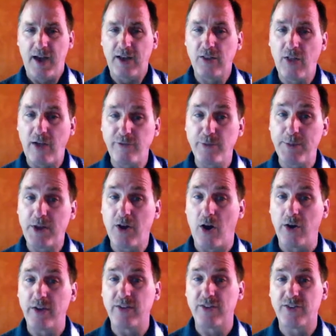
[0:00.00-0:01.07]
I'd love to be
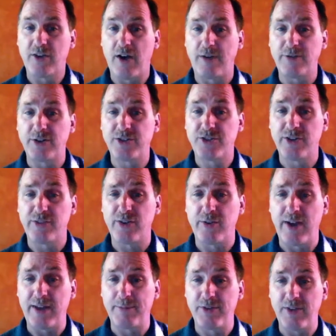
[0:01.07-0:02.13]
calling this coverage-driven
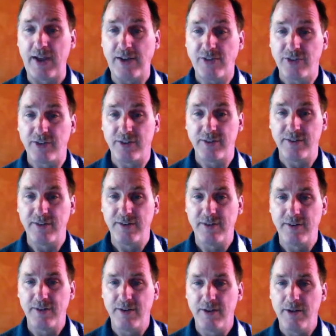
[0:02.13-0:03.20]
randomization,
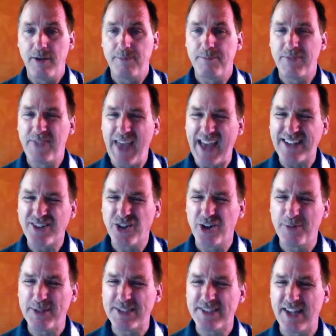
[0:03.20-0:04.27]
but that
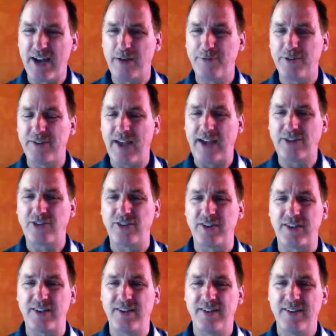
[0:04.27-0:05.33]
term itself is
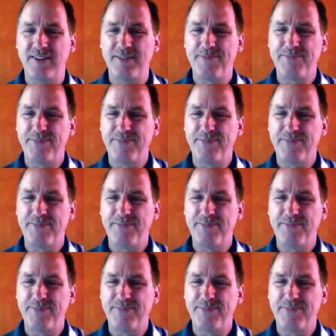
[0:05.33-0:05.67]
actually